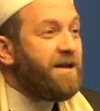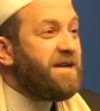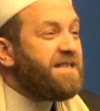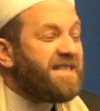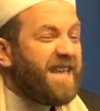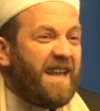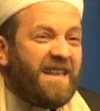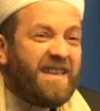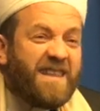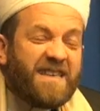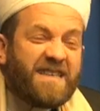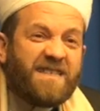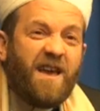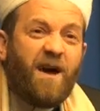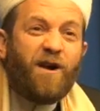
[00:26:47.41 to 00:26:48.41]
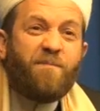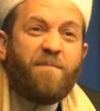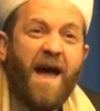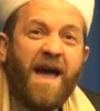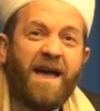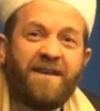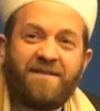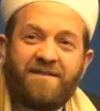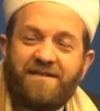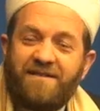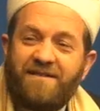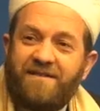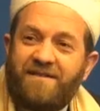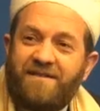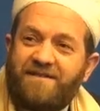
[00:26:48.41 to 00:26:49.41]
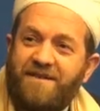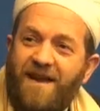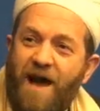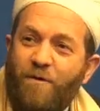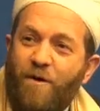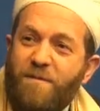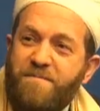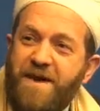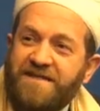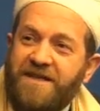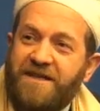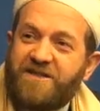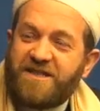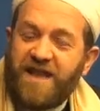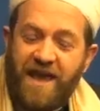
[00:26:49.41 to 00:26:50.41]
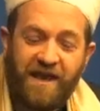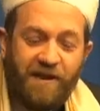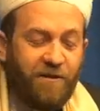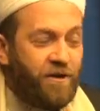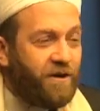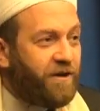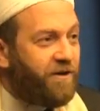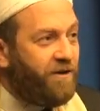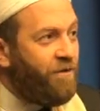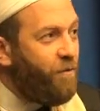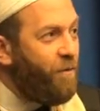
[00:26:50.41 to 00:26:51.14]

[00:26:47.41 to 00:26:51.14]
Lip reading: send this young man now a message saying, look,